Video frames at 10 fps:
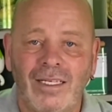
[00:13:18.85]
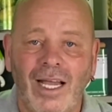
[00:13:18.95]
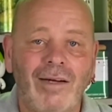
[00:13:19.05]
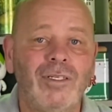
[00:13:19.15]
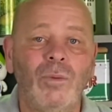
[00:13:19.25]

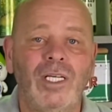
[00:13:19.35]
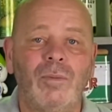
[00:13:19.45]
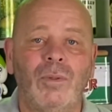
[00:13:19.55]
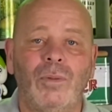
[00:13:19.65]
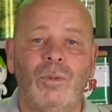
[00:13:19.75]
Every week
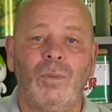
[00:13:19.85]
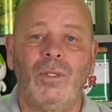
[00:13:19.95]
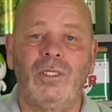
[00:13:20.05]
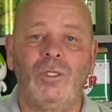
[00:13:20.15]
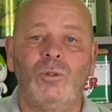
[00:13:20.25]
we're
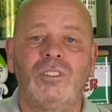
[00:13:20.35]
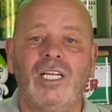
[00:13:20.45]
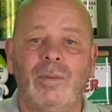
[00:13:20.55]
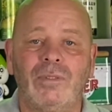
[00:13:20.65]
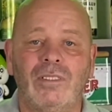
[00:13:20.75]
putting new
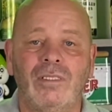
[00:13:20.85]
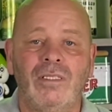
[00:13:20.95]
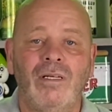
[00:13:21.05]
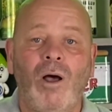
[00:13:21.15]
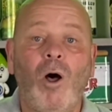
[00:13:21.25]
tips
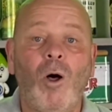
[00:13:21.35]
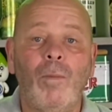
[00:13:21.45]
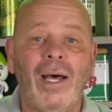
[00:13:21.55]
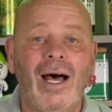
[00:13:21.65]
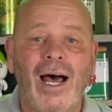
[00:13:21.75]
all
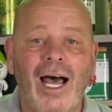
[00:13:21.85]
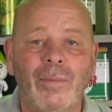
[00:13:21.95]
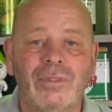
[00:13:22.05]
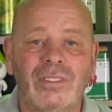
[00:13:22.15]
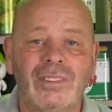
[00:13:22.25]
about
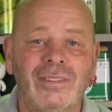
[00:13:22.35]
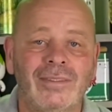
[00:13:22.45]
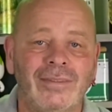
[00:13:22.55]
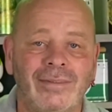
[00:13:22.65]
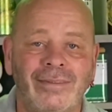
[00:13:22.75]
hops.
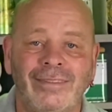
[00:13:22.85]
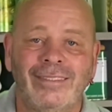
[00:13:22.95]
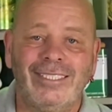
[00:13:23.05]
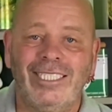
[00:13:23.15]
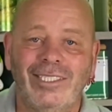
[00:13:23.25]

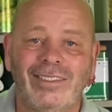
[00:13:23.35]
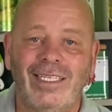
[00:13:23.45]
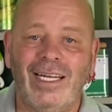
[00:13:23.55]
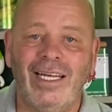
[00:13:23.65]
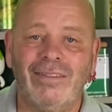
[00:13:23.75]
Cheers to
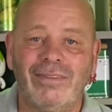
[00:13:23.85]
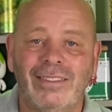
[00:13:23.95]
life.